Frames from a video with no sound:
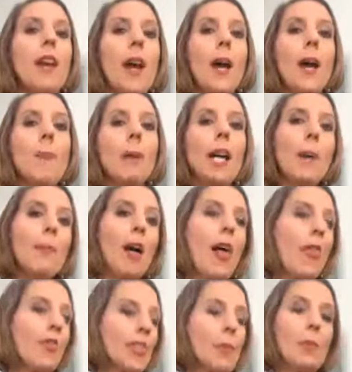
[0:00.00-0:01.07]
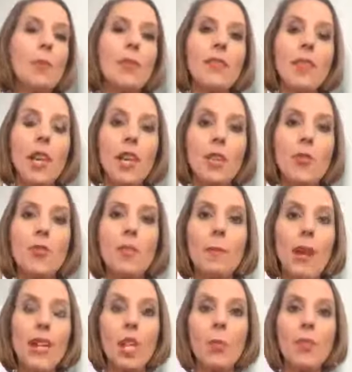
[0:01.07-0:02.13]
A couple other supplements that I use
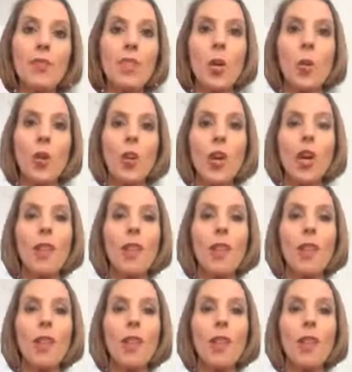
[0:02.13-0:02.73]
depending on what's going on.